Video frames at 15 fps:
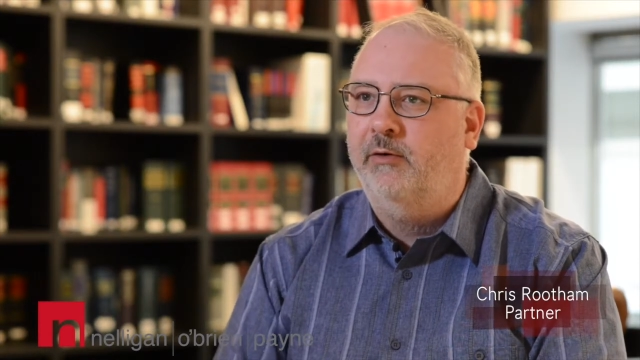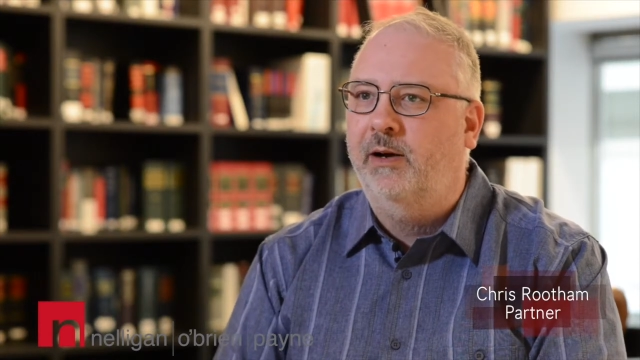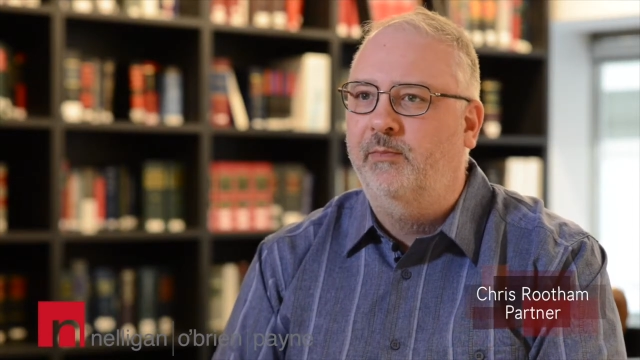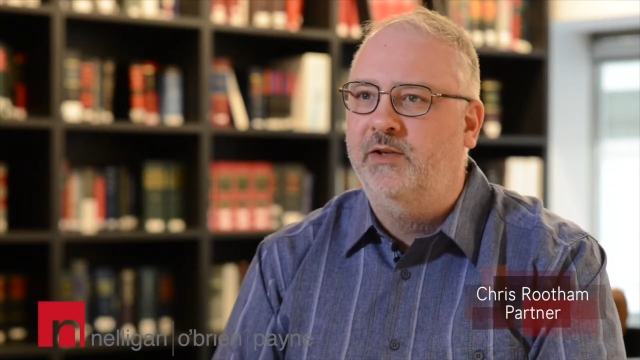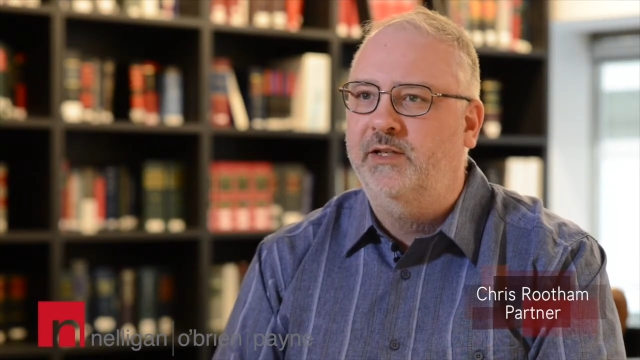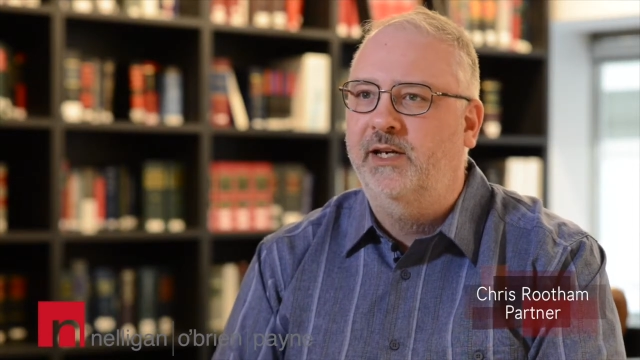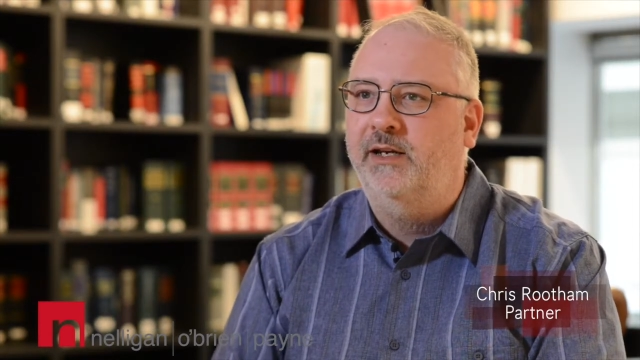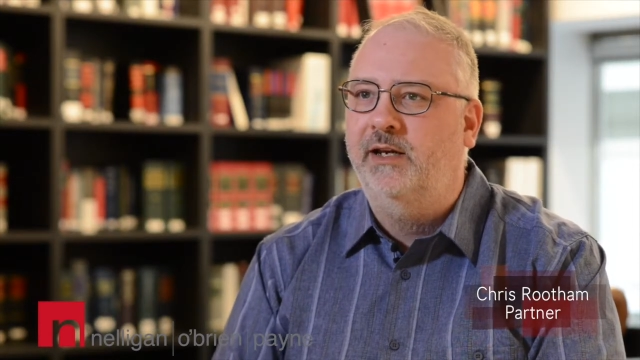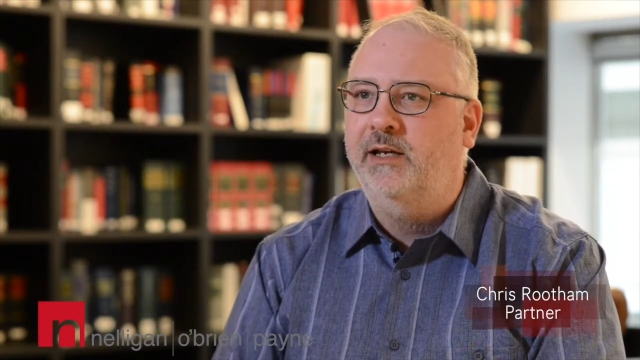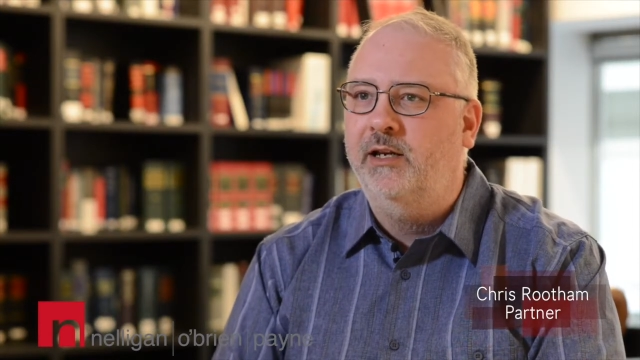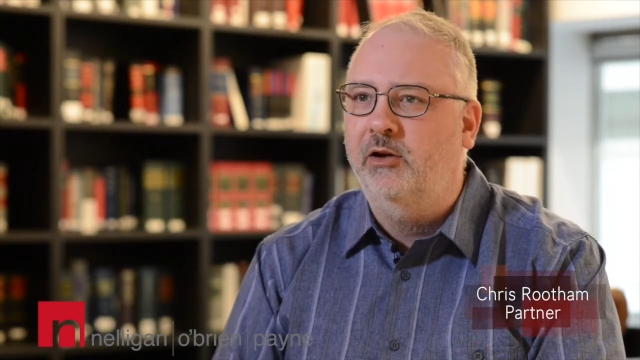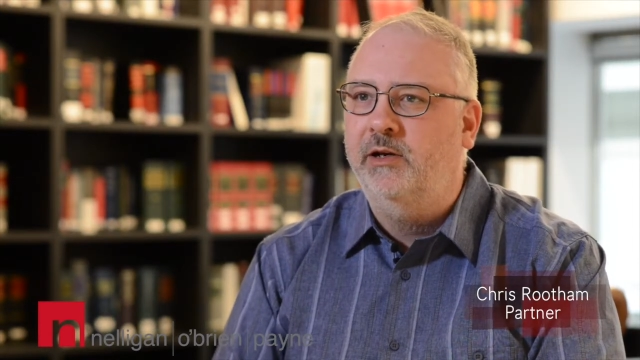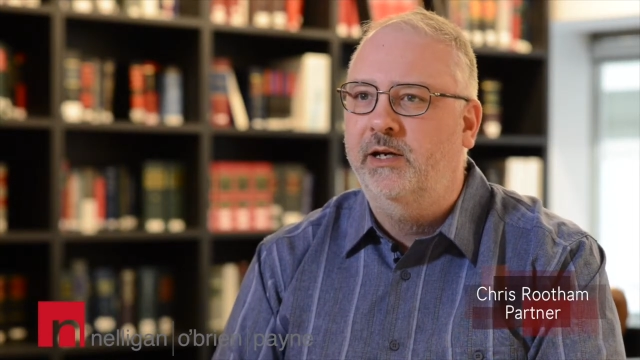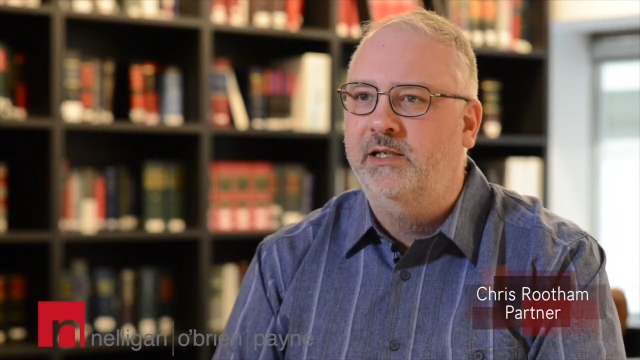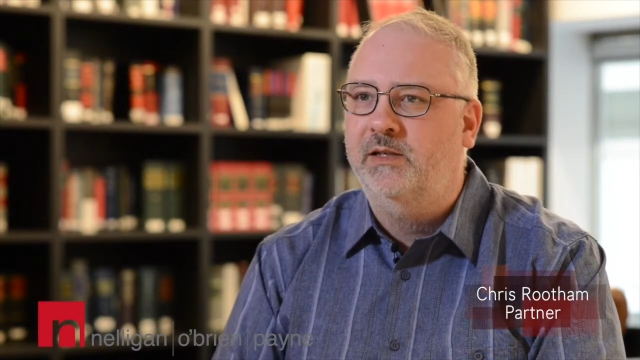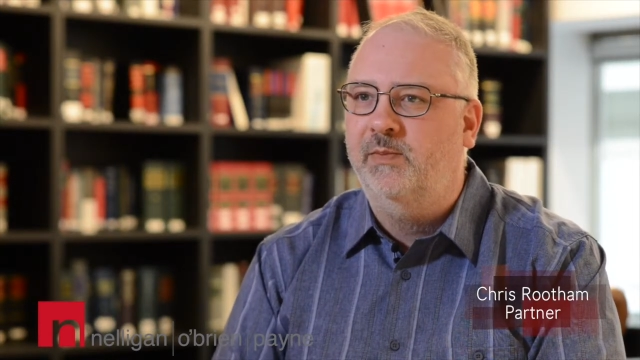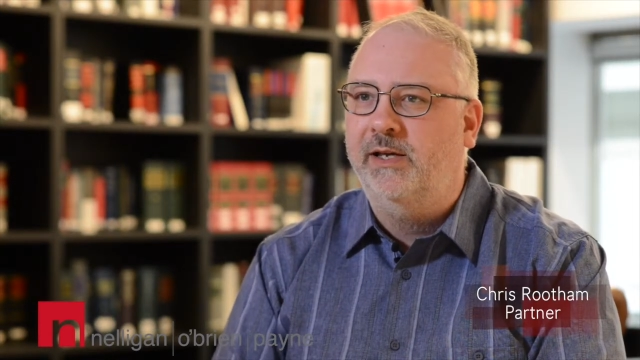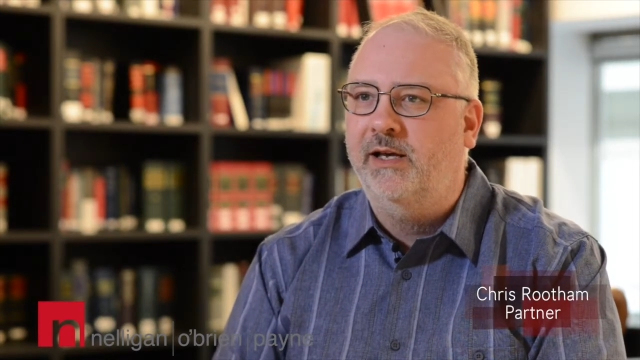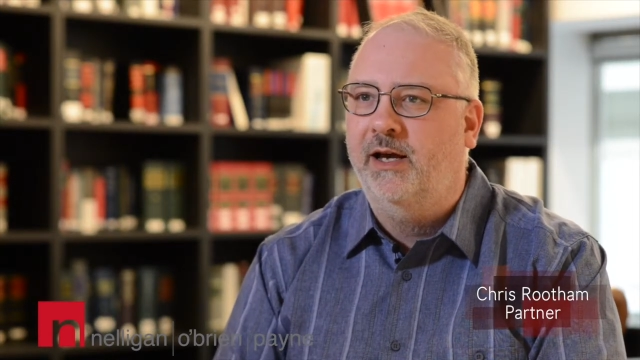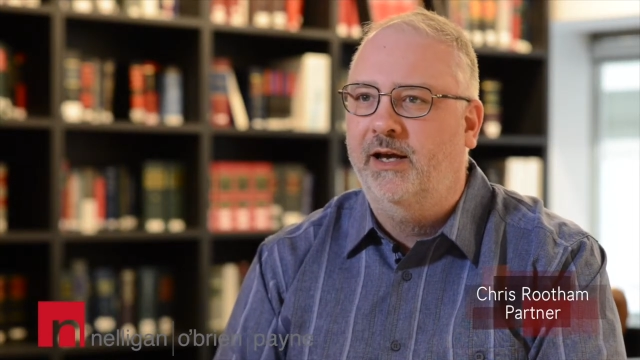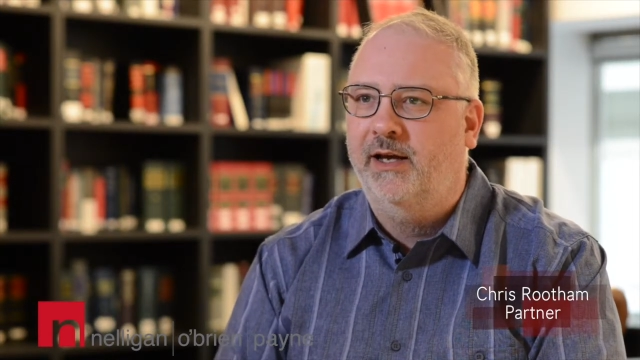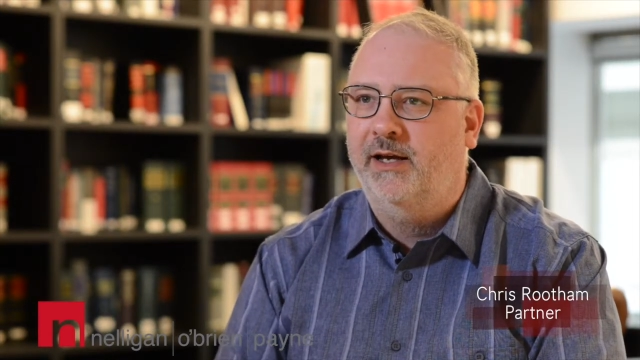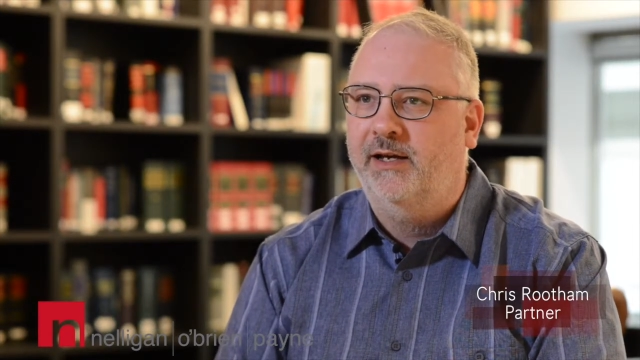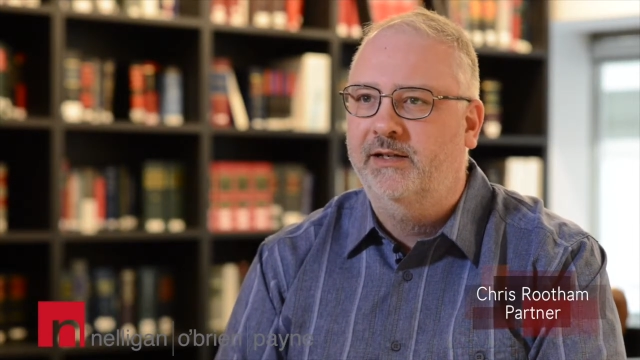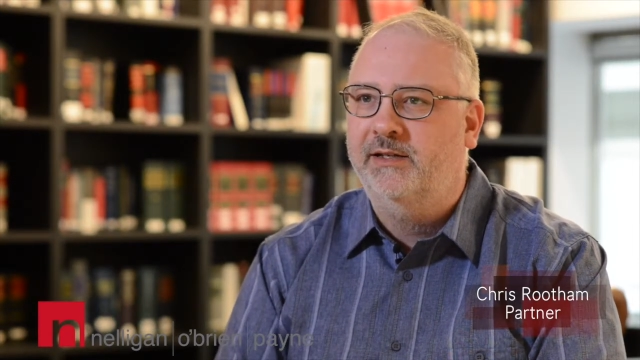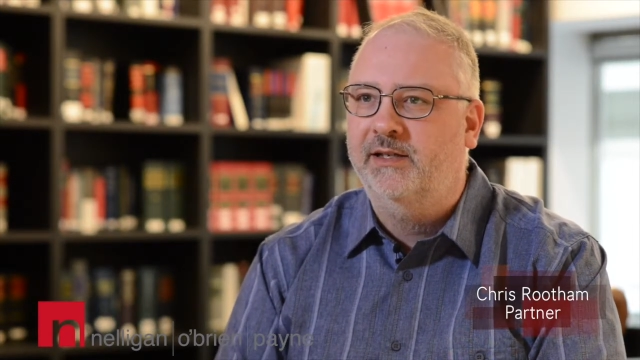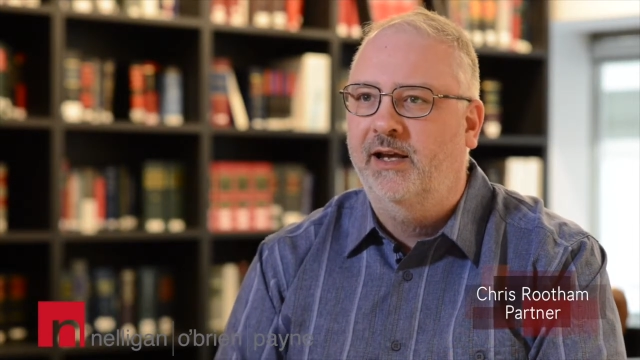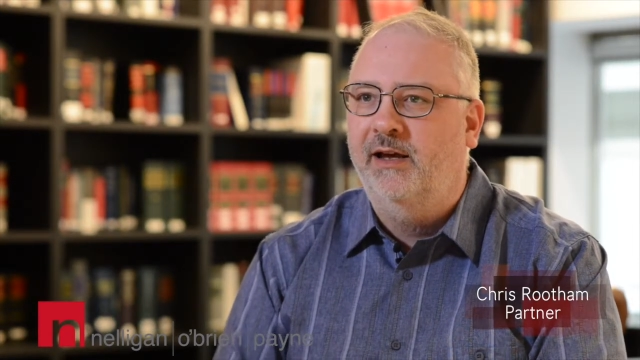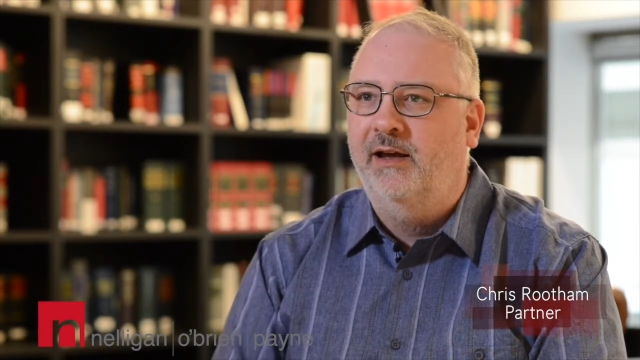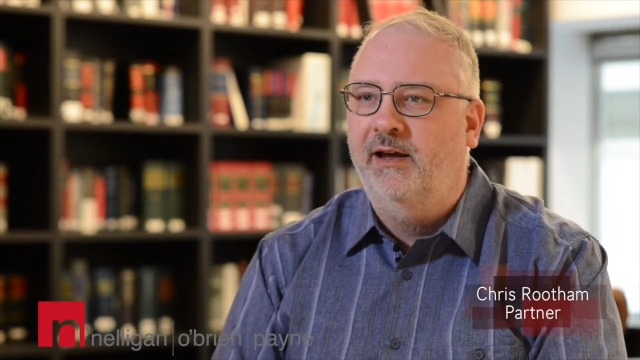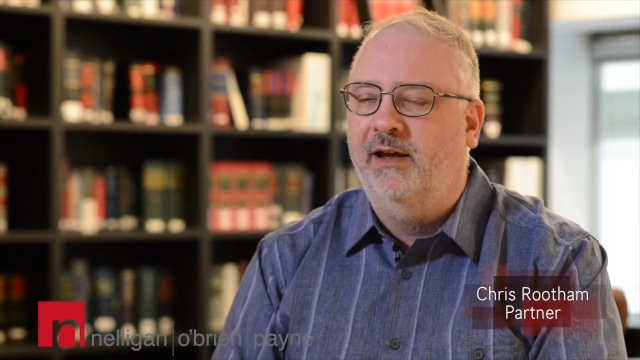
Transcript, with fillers: representing unions, because